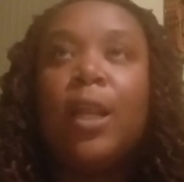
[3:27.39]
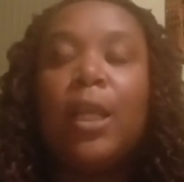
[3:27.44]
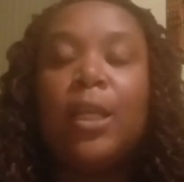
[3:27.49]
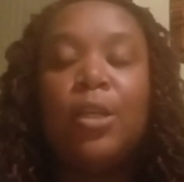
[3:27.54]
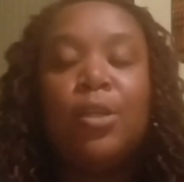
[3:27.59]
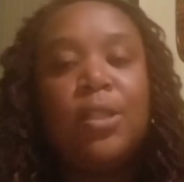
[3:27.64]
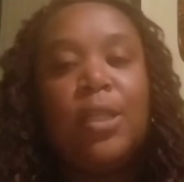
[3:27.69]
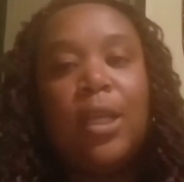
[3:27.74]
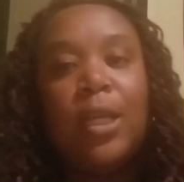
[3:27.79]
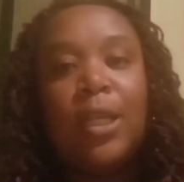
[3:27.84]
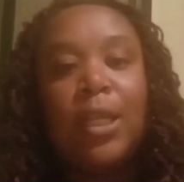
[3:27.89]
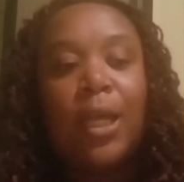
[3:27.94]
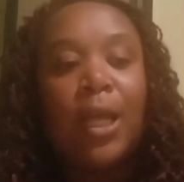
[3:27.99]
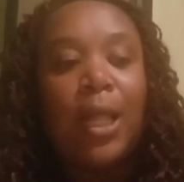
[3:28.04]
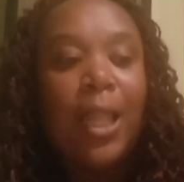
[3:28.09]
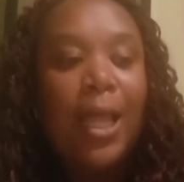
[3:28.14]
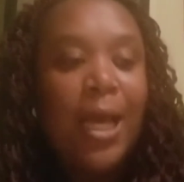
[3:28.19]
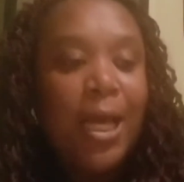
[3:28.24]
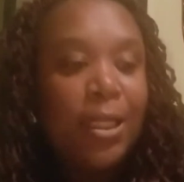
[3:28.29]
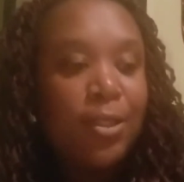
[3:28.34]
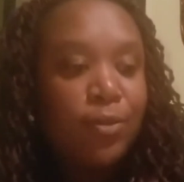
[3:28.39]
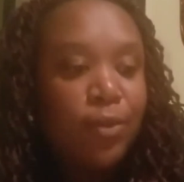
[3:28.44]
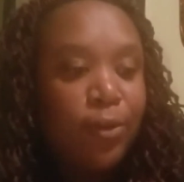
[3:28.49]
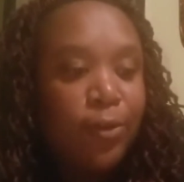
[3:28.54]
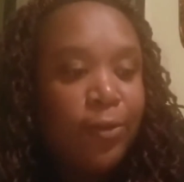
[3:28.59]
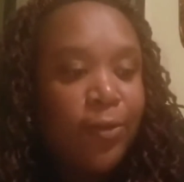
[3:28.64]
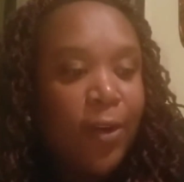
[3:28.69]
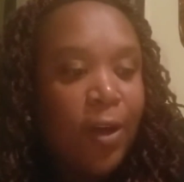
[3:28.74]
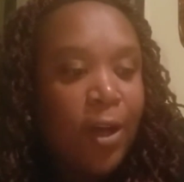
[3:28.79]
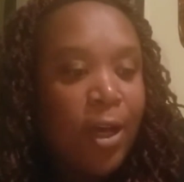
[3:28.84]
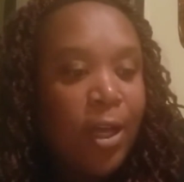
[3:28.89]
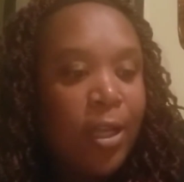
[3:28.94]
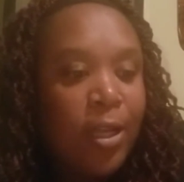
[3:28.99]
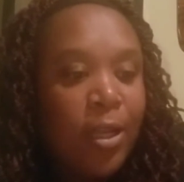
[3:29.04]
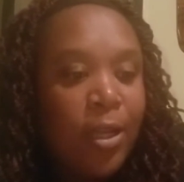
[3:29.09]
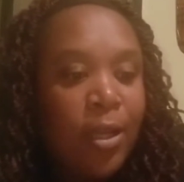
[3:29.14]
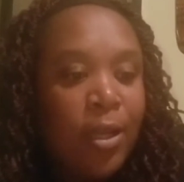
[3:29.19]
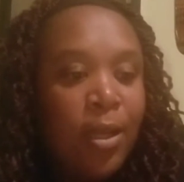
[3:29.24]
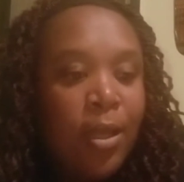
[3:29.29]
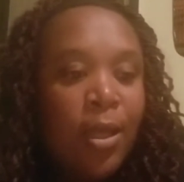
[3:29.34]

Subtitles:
like you're taking a class for fun.